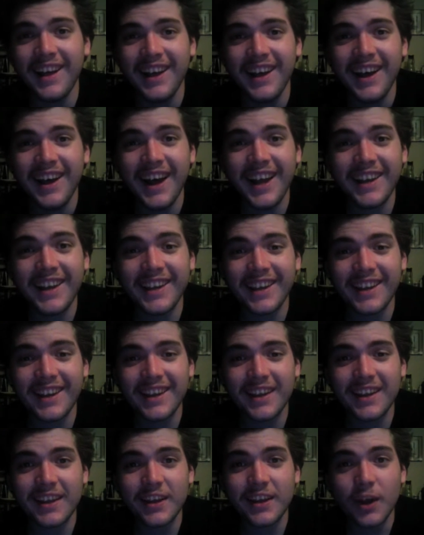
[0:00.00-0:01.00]
I get
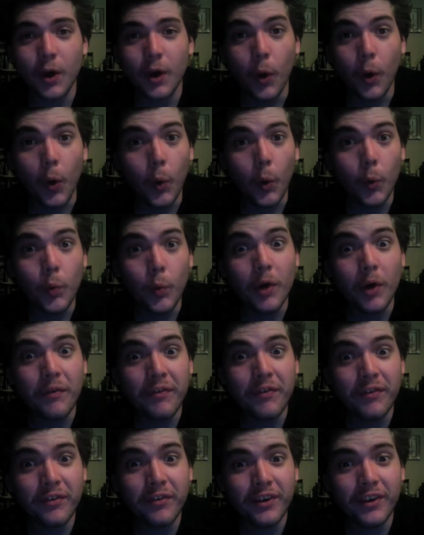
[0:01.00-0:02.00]
it.
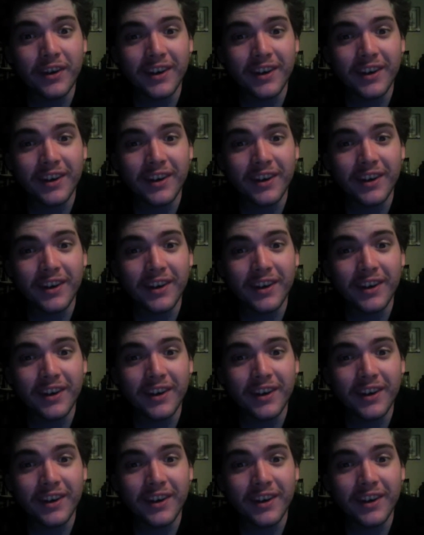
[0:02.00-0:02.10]
Woof.